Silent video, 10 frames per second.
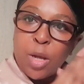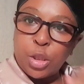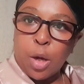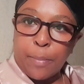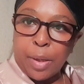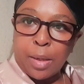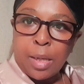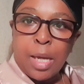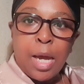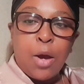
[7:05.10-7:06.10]
topic,
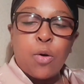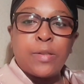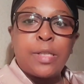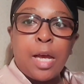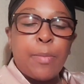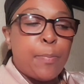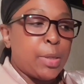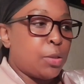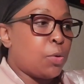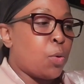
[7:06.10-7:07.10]
because I'm a
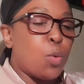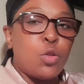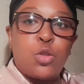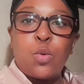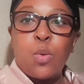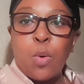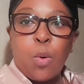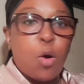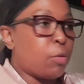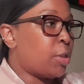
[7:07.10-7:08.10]
person who do
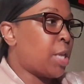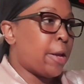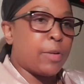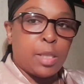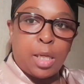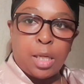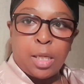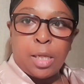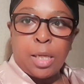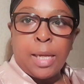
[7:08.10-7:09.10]
almost everything.
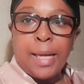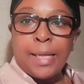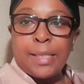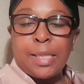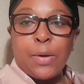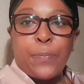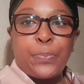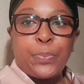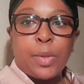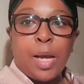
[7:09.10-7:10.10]
So
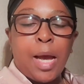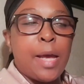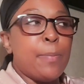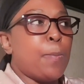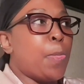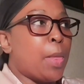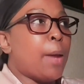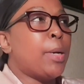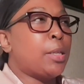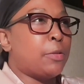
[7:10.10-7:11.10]
I'm
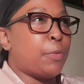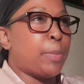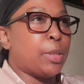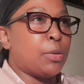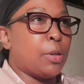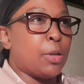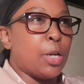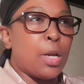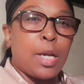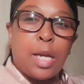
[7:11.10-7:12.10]
a kind of a person,
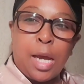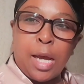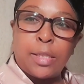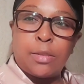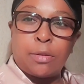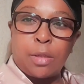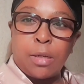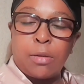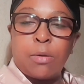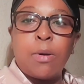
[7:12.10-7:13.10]
as you
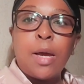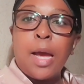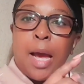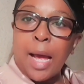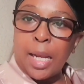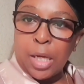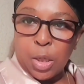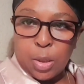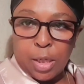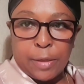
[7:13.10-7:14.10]
can know, I like
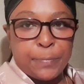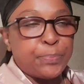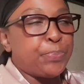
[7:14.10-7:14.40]
cooking.